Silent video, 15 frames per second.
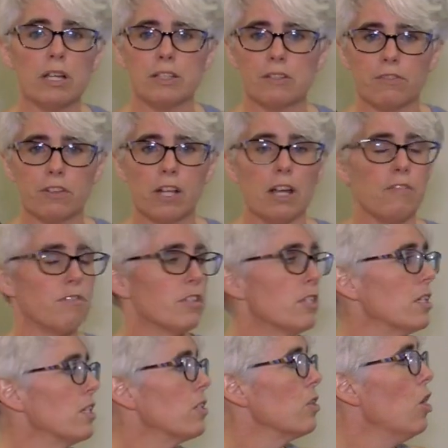different
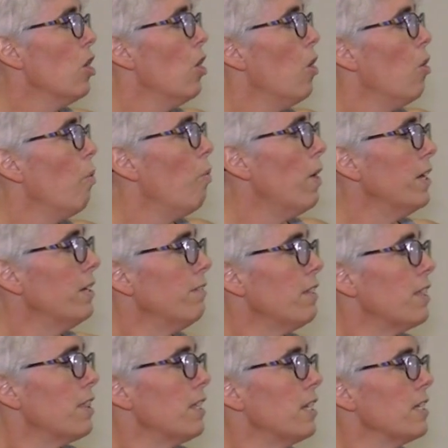conferences, one of
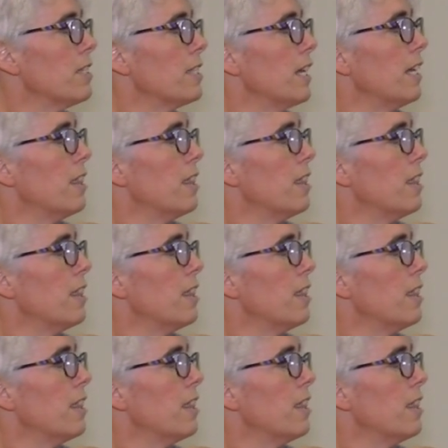the things I